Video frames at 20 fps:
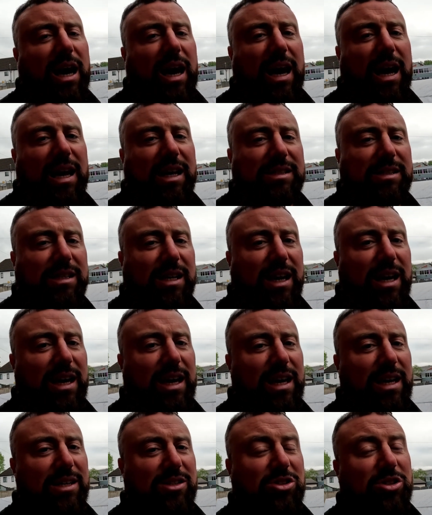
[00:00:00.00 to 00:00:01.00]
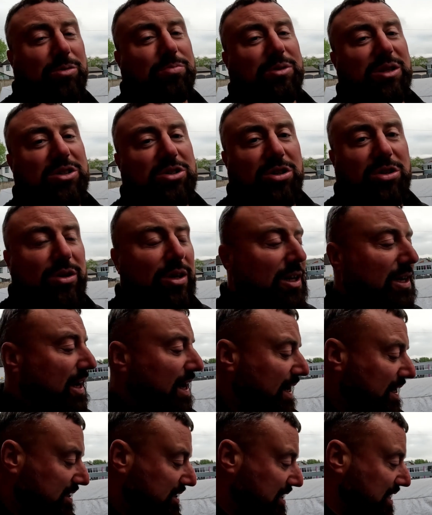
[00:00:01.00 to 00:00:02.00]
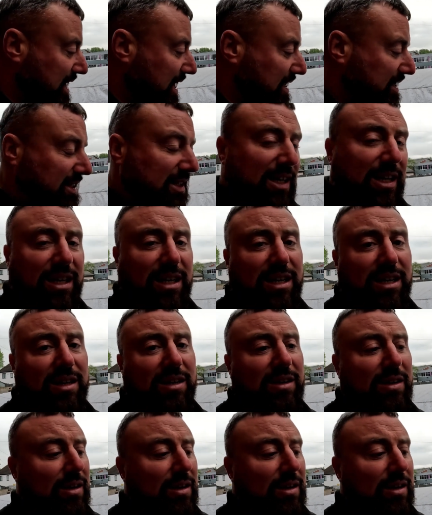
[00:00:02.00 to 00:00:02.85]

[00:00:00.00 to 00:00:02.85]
as a substitute in case the AC